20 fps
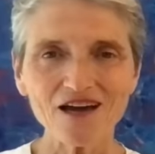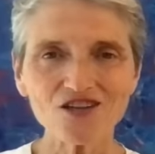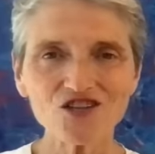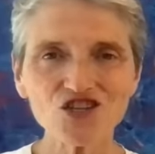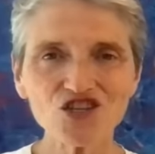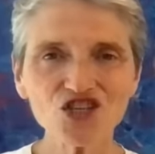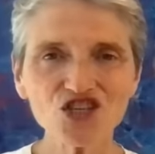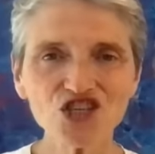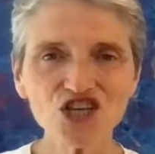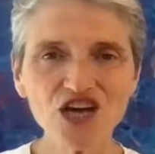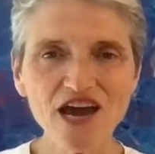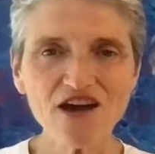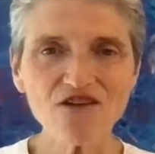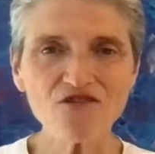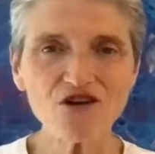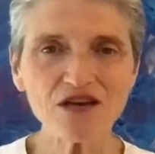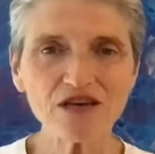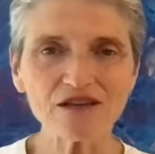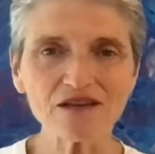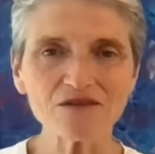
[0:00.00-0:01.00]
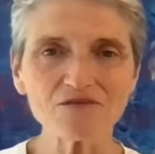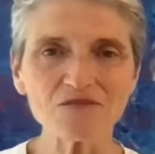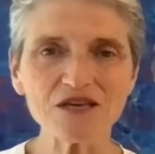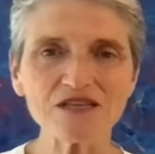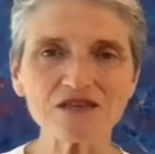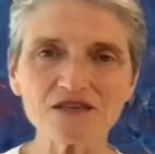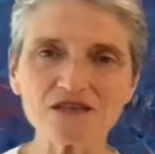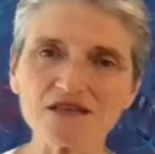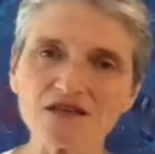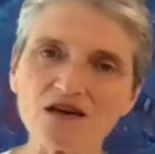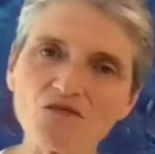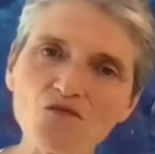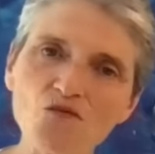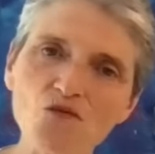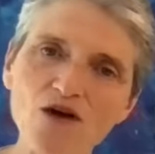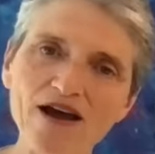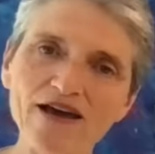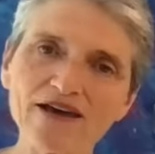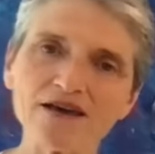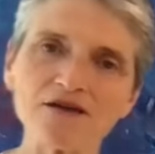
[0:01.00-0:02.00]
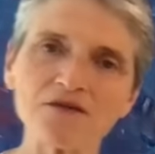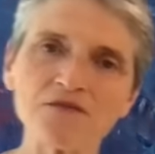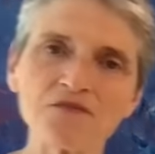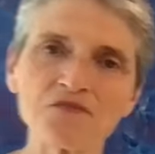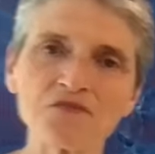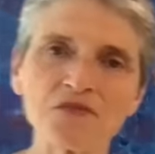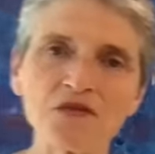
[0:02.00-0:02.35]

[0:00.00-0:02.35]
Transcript: and sharing them in some way